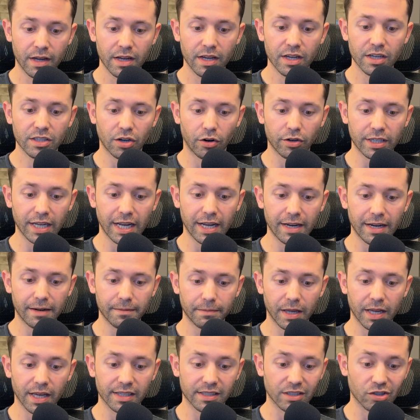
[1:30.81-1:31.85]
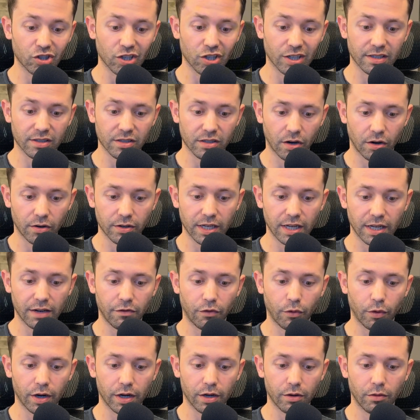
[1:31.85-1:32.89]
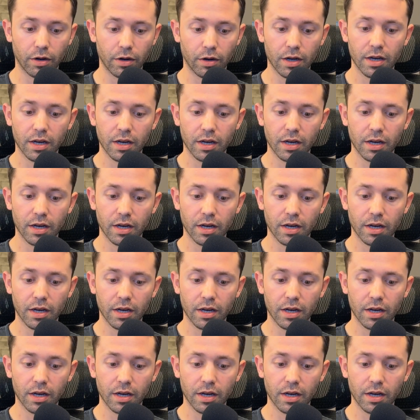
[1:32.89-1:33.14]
Start date, it suggests a start date for you.